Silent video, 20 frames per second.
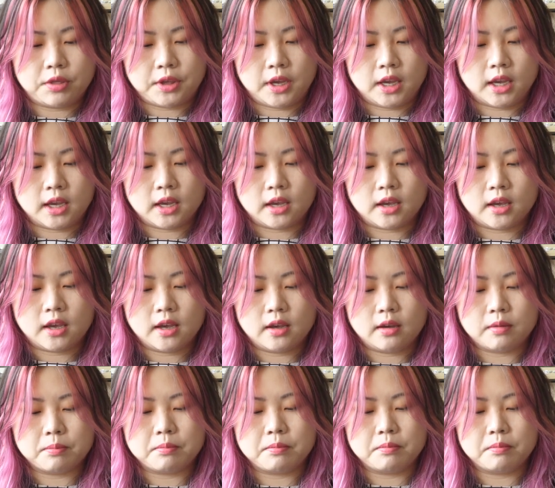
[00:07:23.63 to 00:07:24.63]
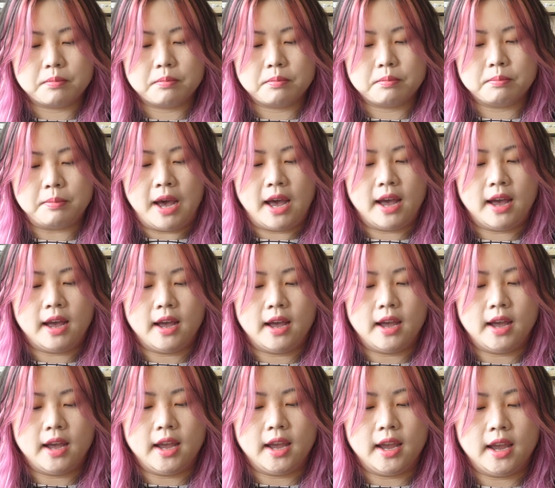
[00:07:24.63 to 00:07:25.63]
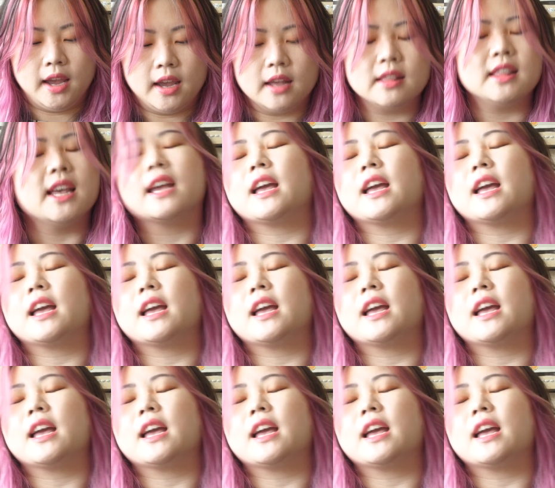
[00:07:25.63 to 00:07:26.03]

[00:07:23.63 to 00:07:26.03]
think I